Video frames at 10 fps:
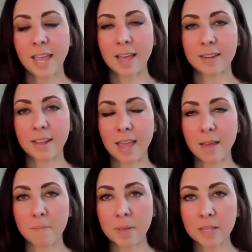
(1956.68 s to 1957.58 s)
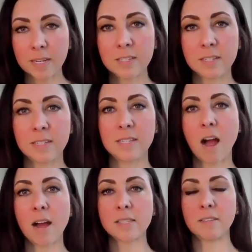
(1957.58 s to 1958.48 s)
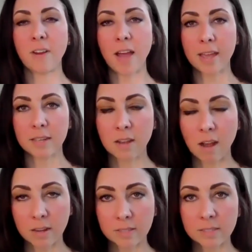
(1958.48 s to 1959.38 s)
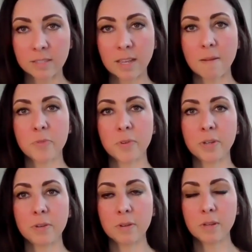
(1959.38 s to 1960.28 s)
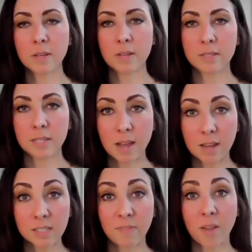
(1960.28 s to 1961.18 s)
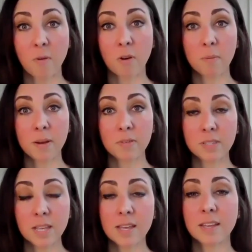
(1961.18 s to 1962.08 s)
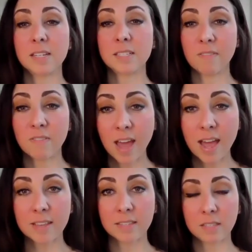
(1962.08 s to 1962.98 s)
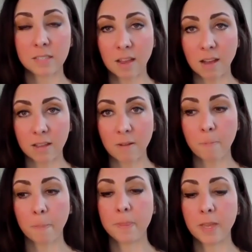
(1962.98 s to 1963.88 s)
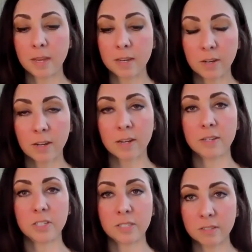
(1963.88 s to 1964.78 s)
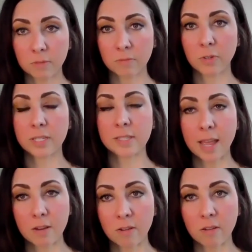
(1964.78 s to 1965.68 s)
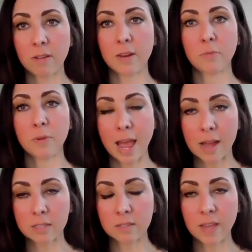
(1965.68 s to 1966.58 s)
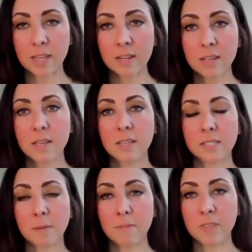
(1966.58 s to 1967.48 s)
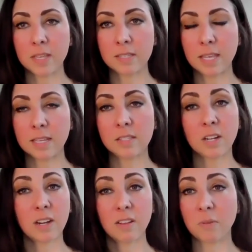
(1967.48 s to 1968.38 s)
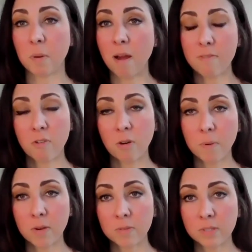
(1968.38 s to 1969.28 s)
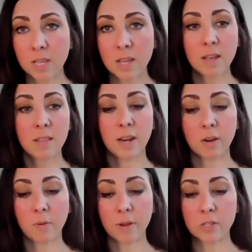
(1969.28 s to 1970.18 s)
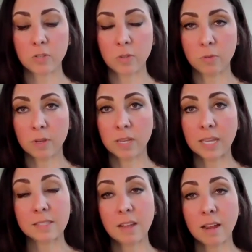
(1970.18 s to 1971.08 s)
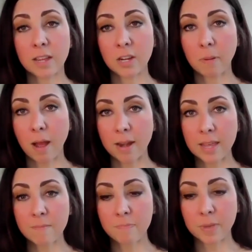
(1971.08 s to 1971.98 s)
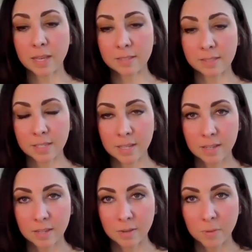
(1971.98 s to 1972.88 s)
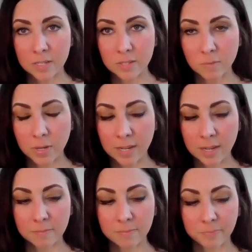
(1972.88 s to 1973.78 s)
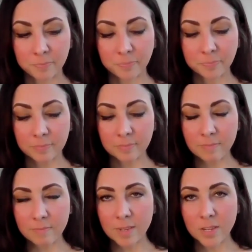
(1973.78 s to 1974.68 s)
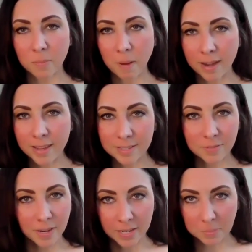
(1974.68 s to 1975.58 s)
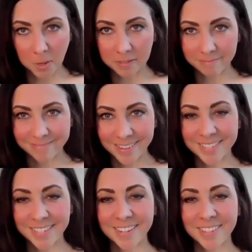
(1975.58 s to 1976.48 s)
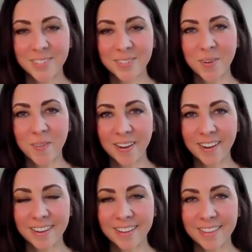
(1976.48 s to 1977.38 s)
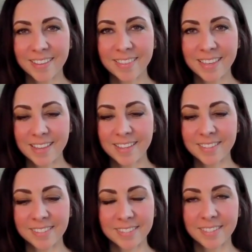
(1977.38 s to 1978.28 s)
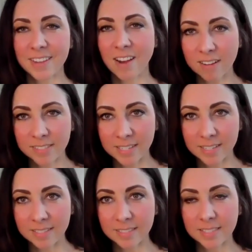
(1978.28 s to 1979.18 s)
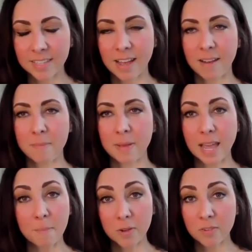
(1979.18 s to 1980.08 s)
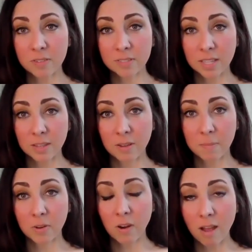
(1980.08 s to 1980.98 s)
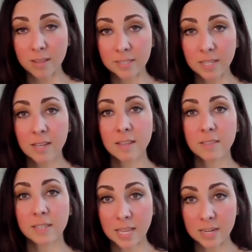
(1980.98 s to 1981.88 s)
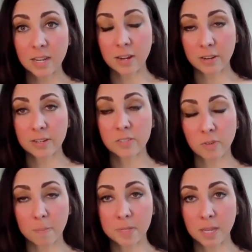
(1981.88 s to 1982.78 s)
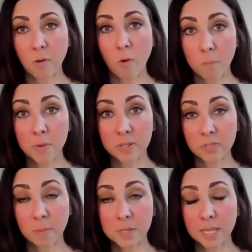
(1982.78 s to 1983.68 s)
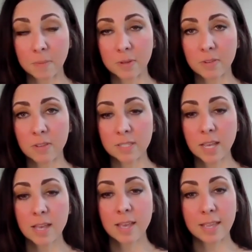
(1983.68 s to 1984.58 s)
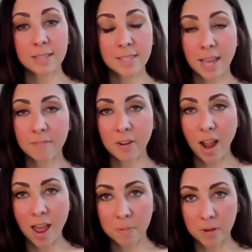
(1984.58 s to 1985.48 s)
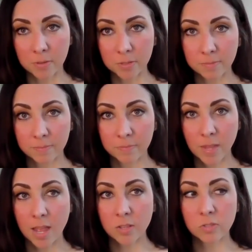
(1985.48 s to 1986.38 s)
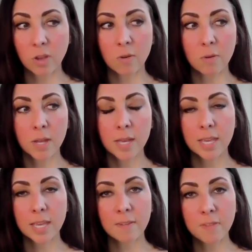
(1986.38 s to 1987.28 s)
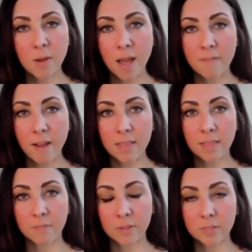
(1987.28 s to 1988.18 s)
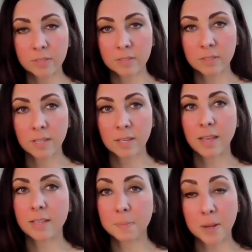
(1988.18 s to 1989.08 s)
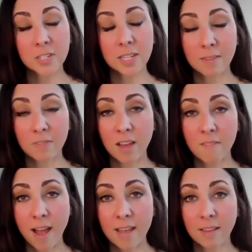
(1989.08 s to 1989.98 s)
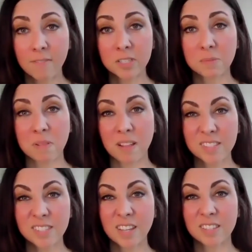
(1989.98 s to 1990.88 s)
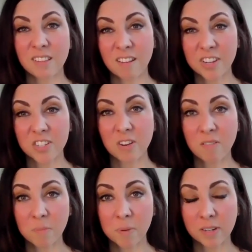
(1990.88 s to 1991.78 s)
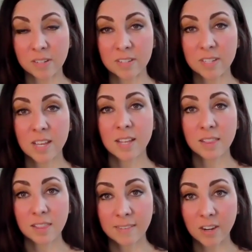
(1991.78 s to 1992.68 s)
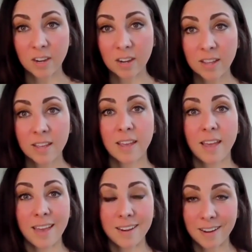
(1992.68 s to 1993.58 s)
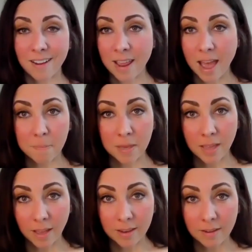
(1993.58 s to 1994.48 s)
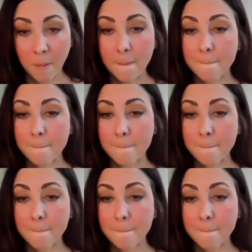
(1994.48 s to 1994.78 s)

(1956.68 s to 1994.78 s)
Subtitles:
and ability to detoxify toxins that come through, detoxify hormones? Because if that is stuck, then you're going to just recycle and reactivate some of these things that are going to throw off hormones, that are going to get stuck in your body, because your body is very smart. It's going to store these toxins and chemicals that you come across, these endocrine disrupting, hormone disrupting chemicals inside of your adipose. And so if you have high levels, especially if you have high levels plus a sluggish, overburdened liver and an unhappy gut,